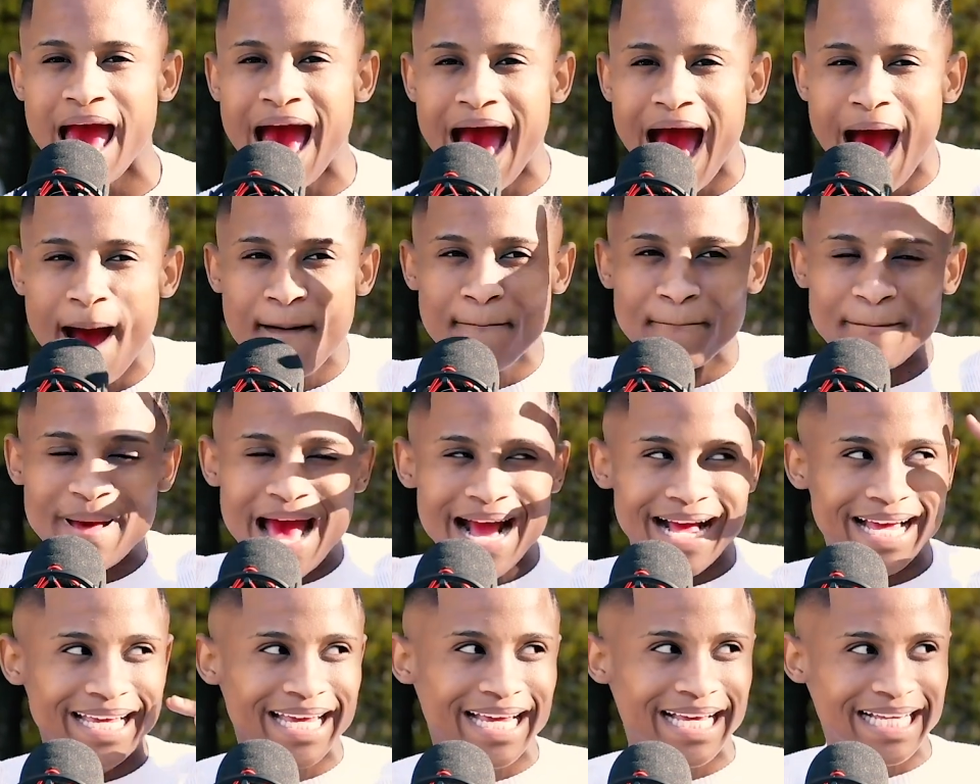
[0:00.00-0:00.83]
I'm
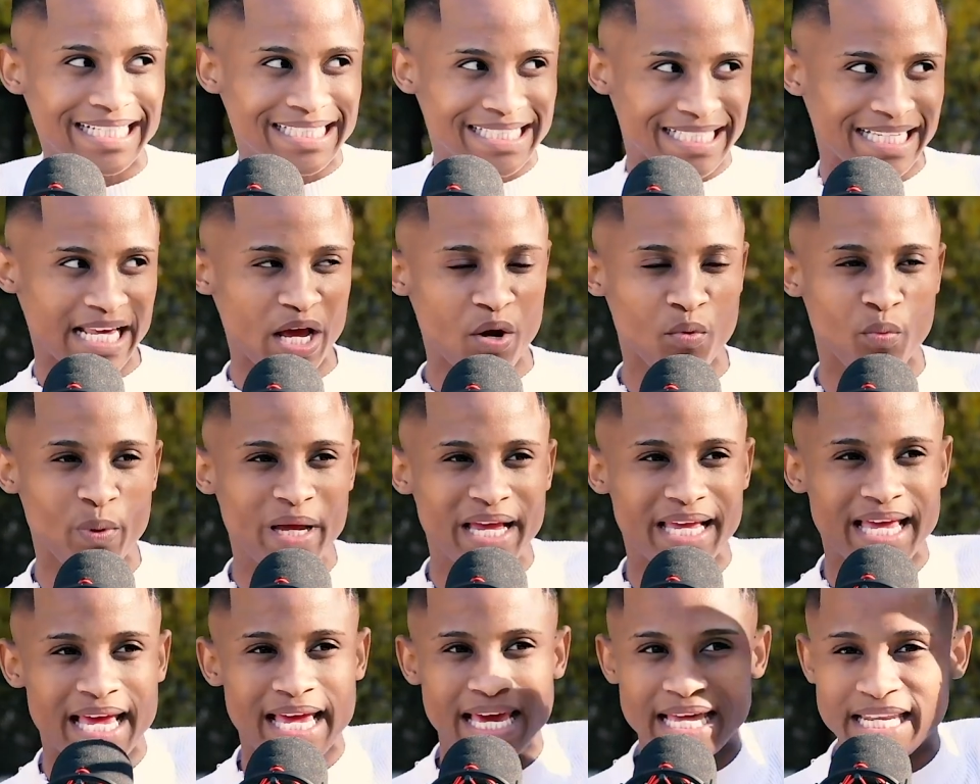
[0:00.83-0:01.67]
back and getting a
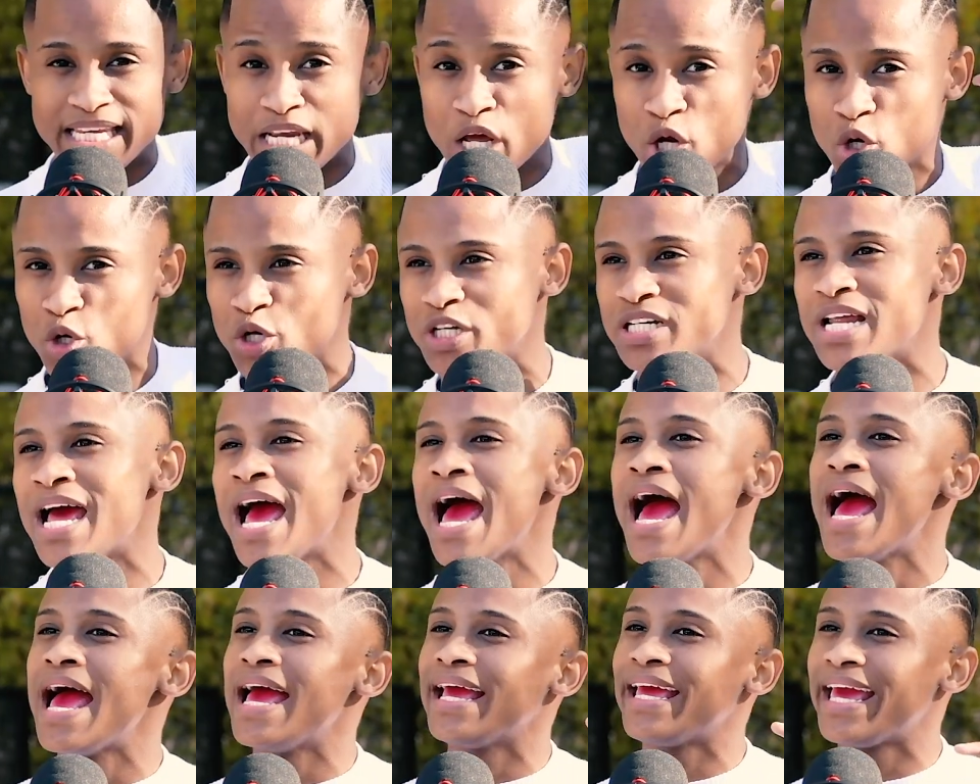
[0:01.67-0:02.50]
week in a good
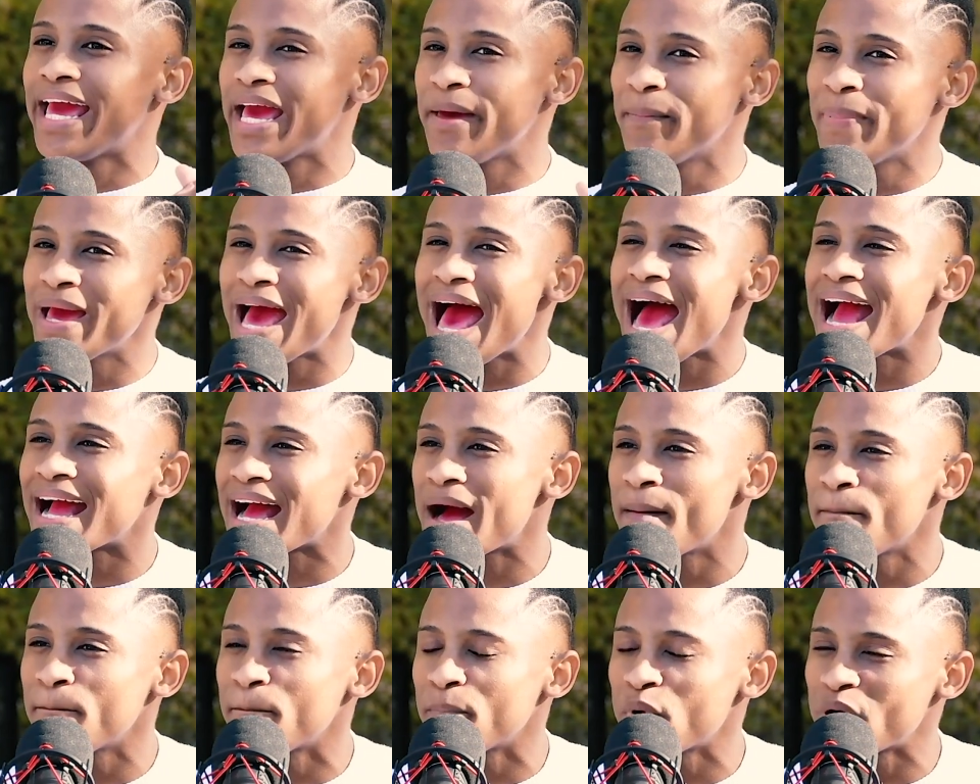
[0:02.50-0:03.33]
Gabby
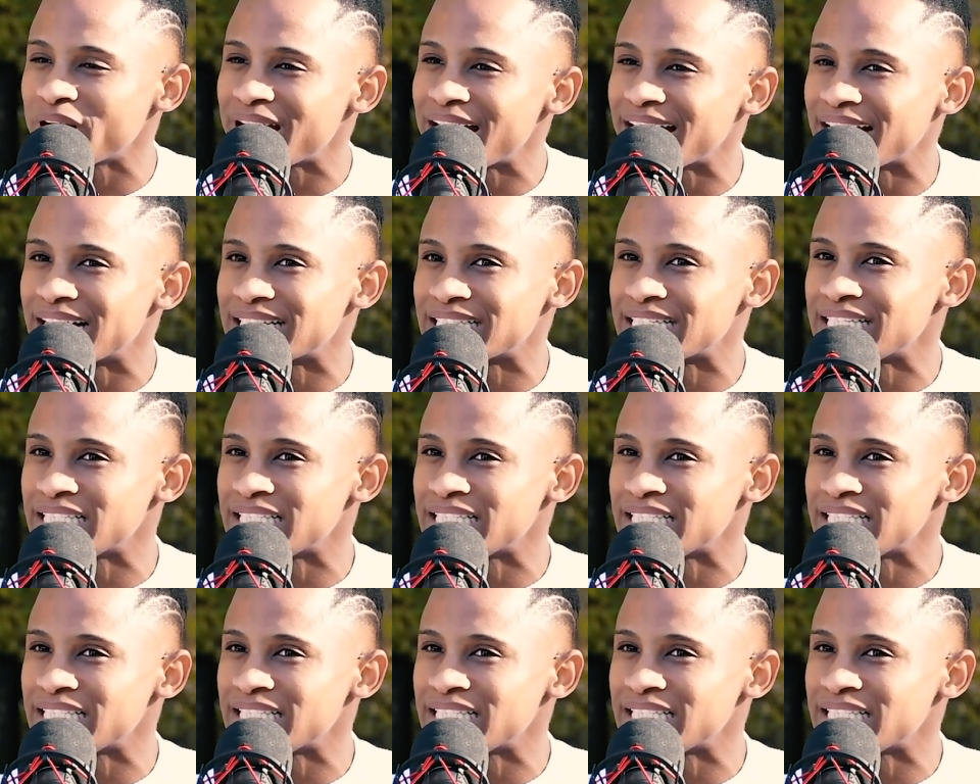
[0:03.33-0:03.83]
Hakam Pona gets